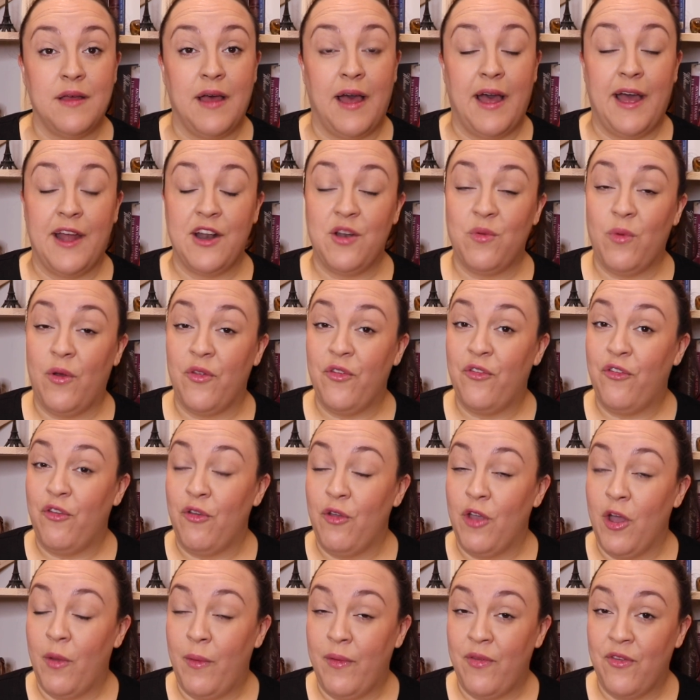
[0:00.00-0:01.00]
And once
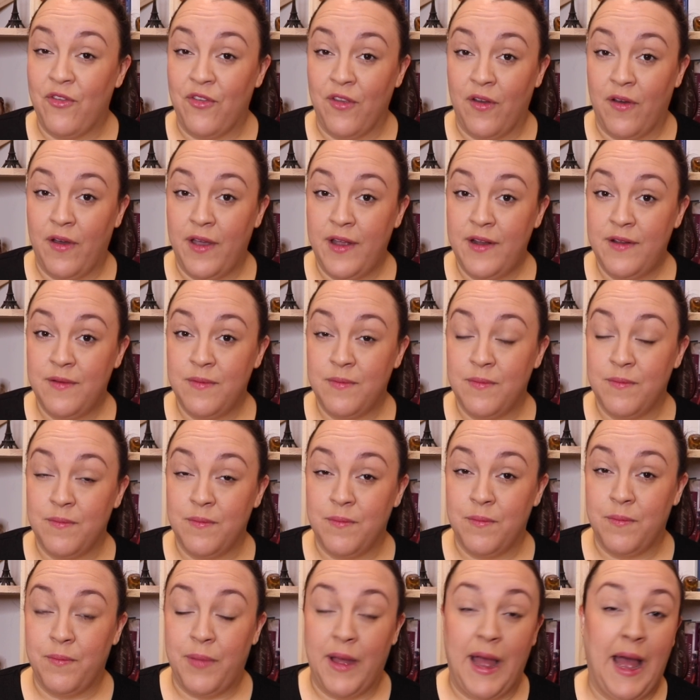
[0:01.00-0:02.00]
you go inside,
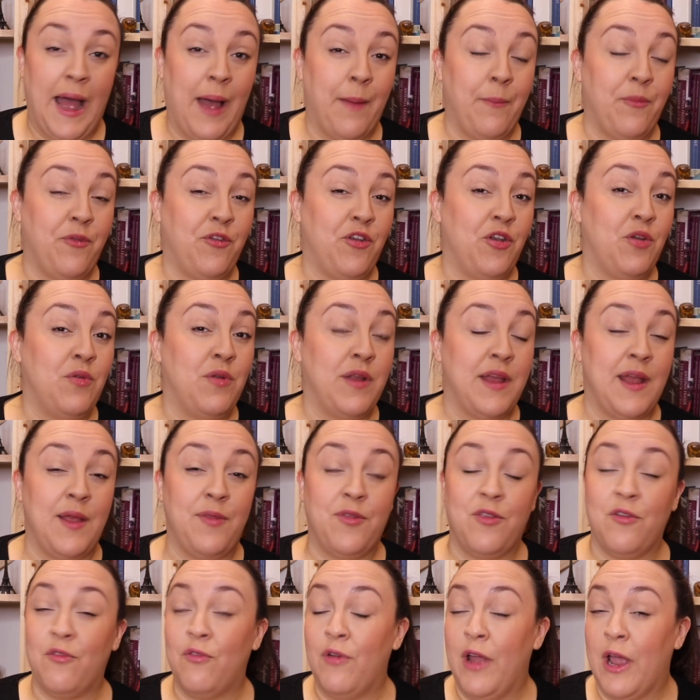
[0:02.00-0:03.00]
perhaps you
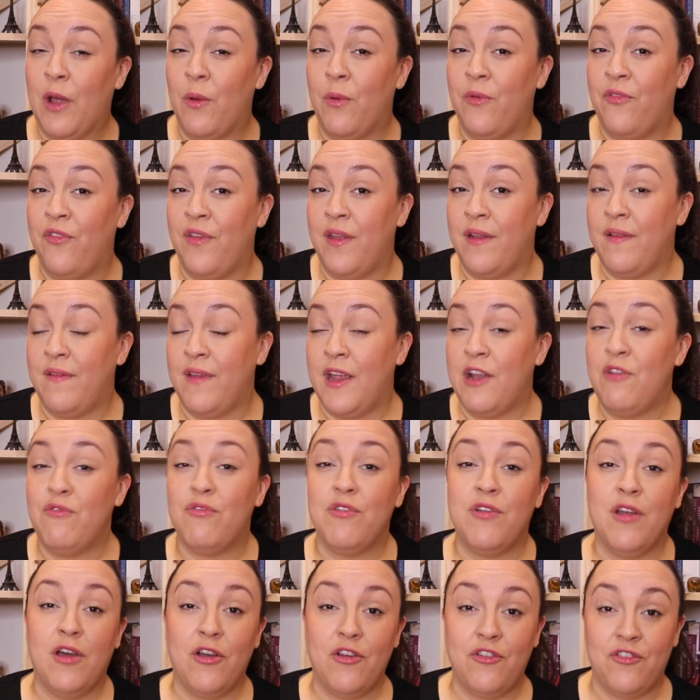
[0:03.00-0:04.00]
need the requisite
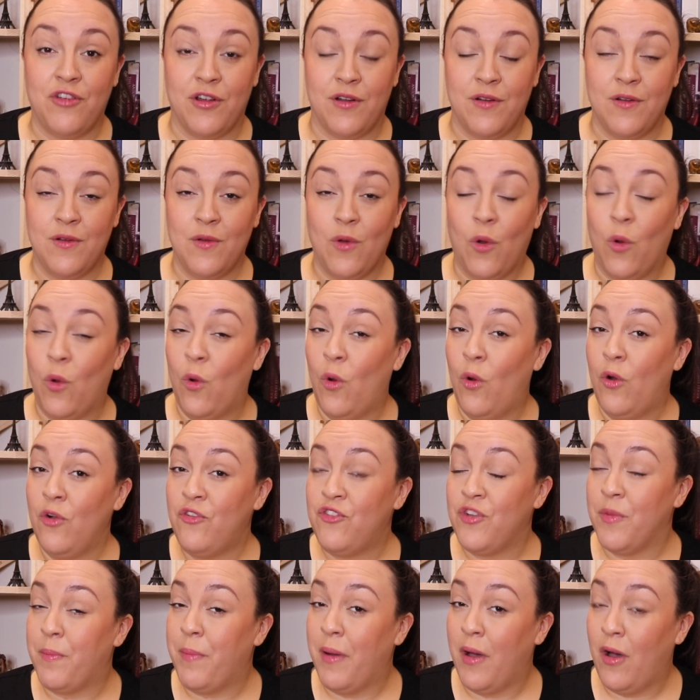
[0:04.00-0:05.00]
introduction or
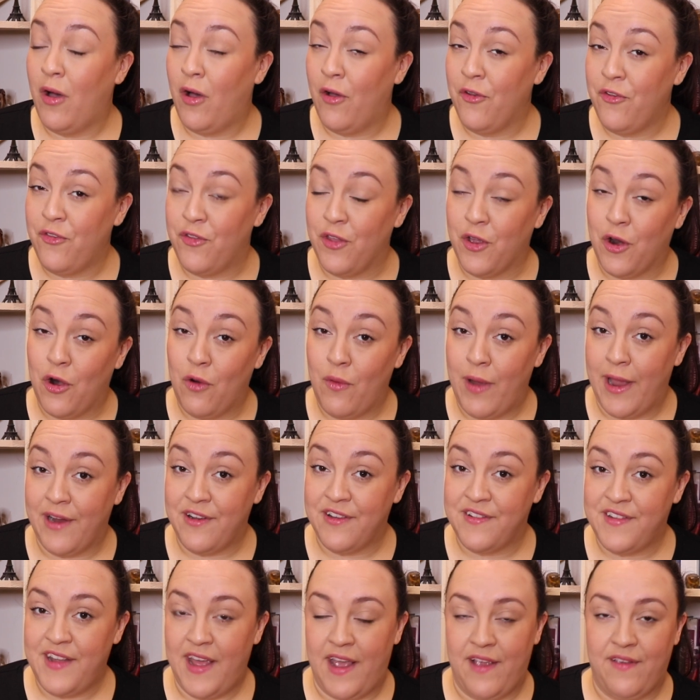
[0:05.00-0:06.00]
to pass the
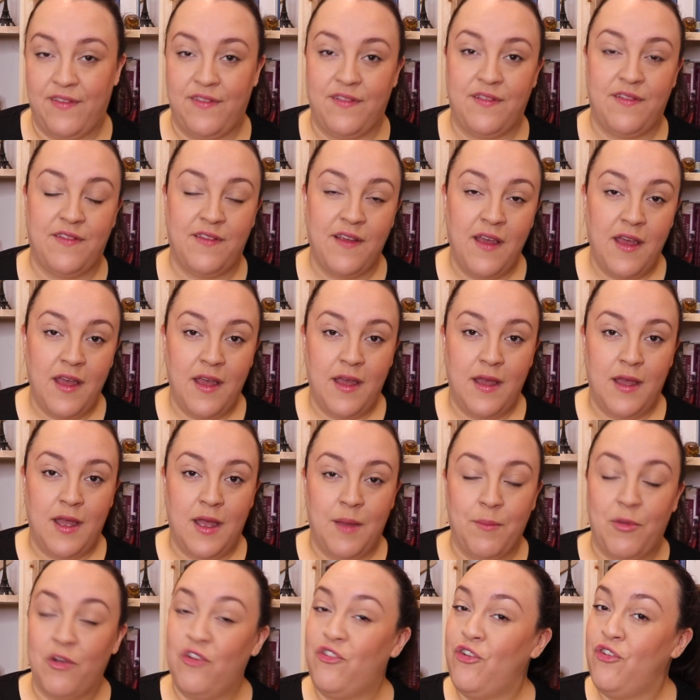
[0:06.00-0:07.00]
correct tests,
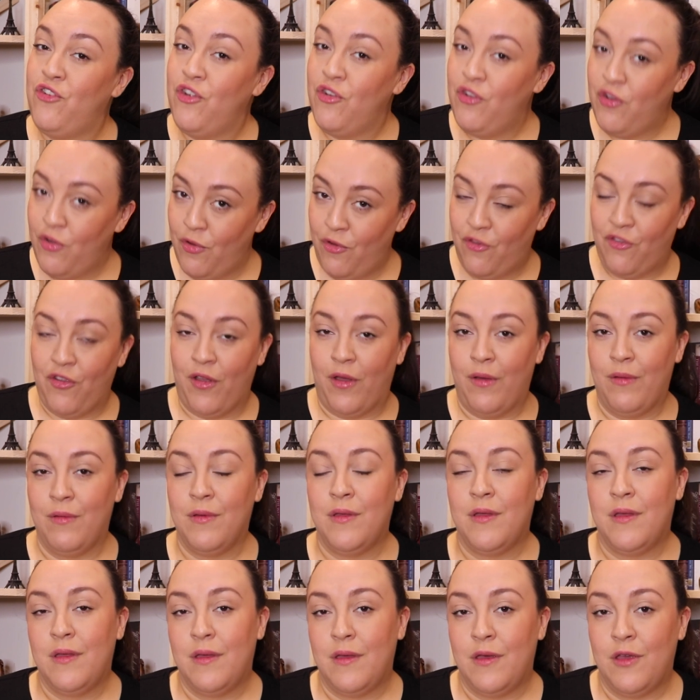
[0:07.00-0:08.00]
but should you do so,
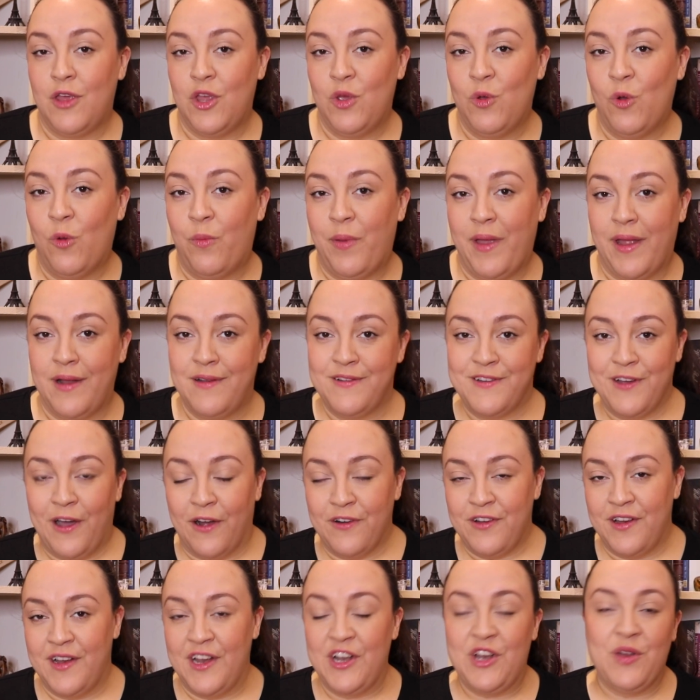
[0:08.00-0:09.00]
you will be
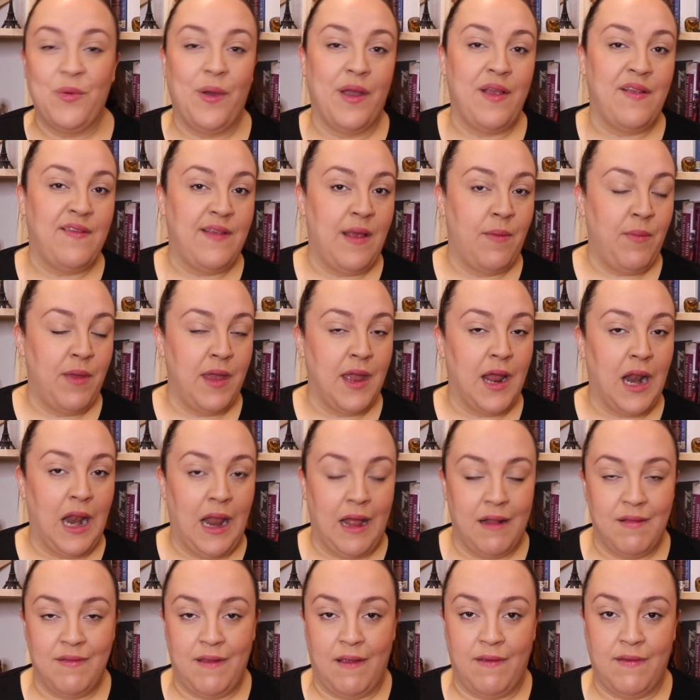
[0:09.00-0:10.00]
inducted into a
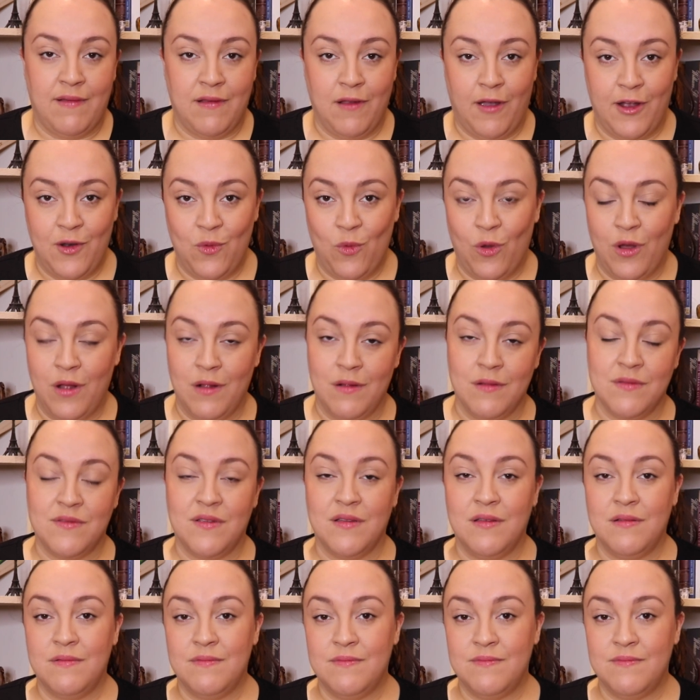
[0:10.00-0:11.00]
semi-clandestine world,